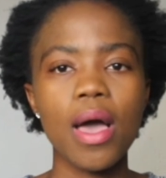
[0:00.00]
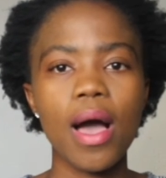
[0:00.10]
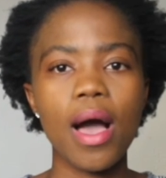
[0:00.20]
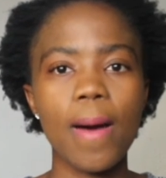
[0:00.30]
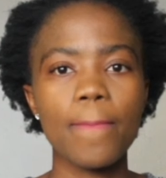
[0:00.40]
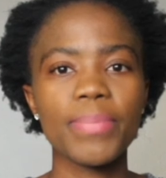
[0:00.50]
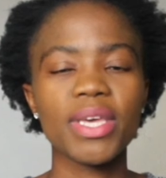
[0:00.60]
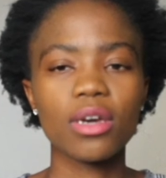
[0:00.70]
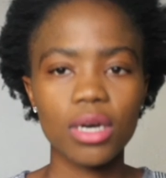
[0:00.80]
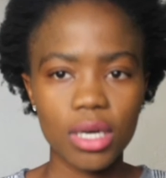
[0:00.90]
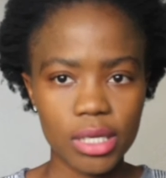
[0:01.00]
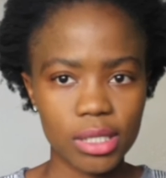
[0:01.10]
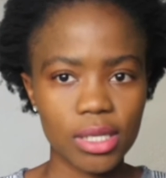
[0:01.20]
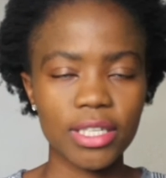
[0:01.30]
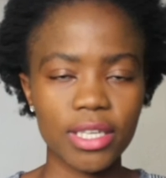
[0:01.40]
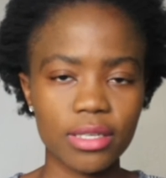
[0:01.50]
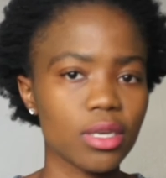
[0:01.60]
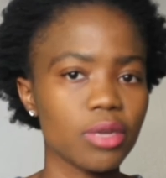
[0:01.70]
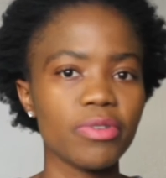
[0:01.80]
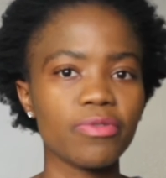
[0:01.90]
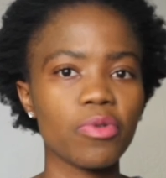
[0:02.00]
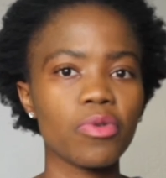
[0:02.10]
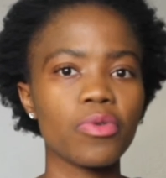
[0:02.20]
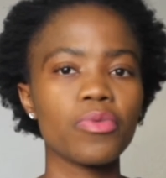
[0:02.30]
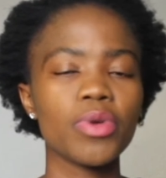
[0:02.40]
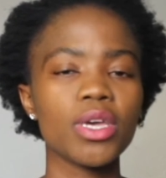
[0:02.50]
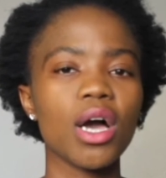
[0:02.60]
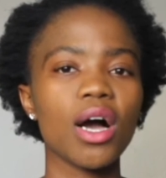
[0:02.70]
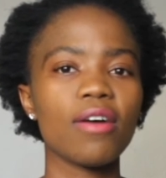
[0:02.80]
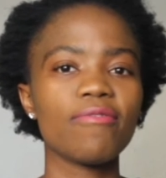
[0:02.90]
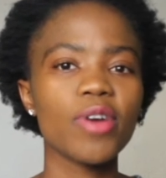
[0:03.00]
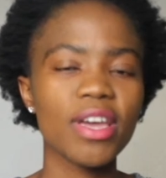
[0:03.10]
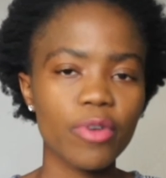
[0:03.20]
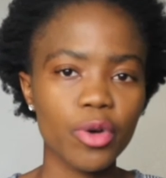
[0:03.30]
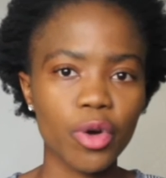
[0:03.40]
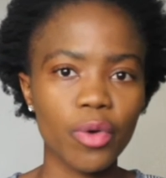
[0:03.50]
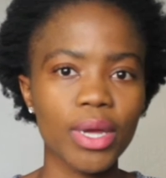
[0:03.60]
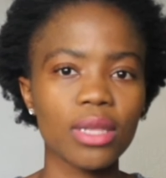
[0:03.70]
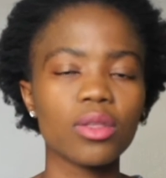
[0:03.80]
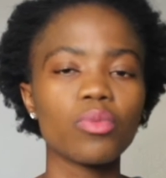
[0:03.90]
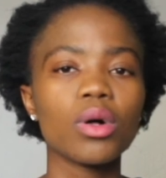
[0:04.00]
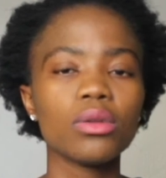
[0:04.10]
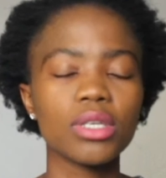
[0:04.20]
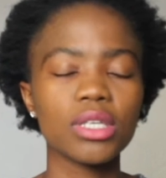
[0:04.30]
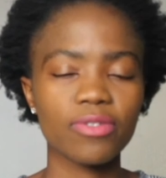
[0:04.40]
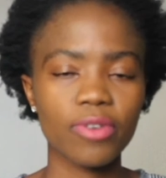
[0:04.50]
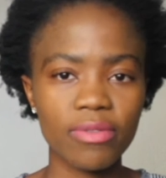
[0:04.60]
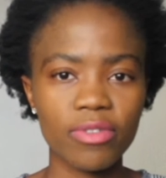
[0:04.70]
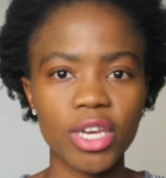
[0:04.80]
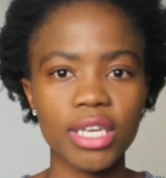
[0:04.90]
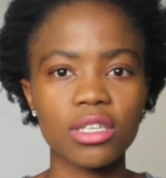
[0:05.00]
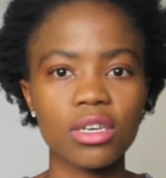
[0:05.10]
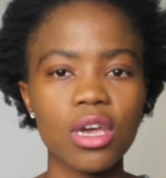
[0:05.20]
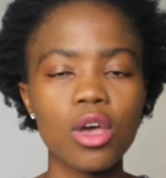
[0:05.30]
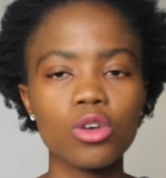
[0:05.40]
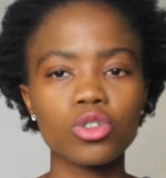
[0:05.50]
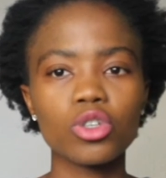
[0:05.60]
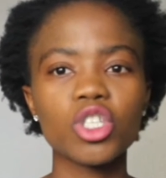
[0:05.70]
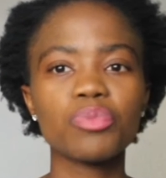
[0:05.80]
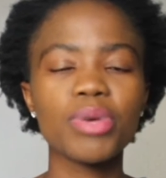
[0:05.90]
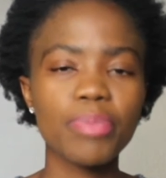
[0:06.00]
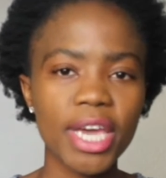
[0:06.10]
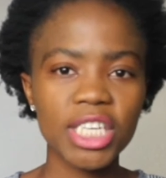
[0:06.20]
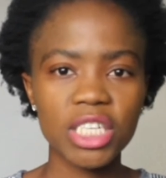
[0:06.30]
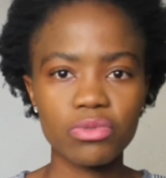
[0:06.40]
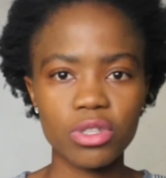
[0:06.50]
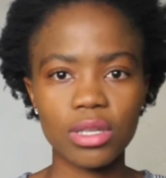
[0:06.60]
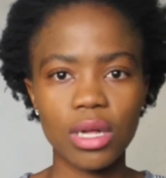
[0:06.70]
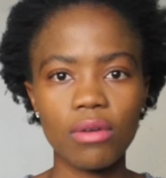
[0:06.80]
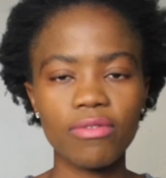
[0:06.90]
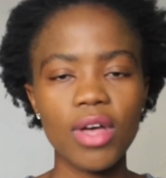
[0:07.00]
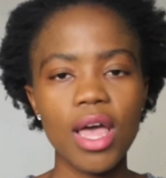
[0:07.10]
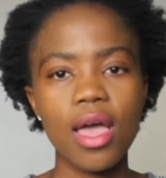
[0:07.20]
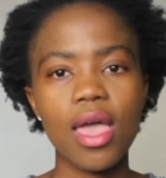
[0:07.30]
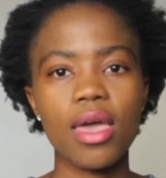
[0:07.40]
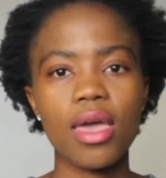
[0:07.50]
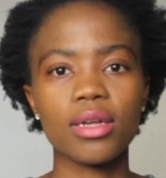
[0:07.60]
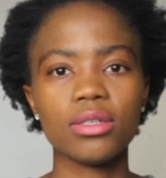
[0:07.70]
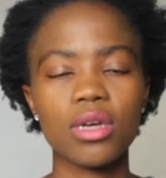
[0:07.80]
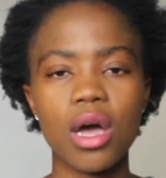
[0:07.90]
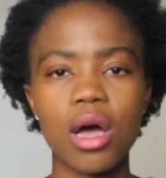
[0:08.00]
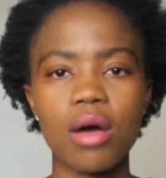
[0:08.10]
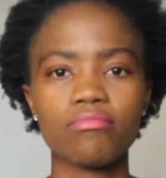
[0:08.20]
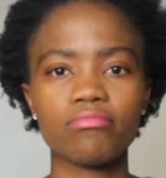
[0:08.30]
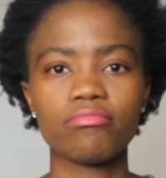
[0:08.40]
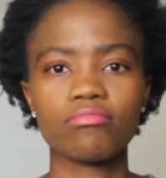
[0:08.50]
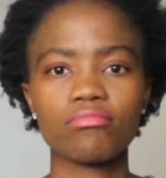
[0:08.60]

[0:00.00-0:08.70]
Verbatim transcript: um, because as i said before we are forever growing the world is forever changing so just be patient with yourself and um,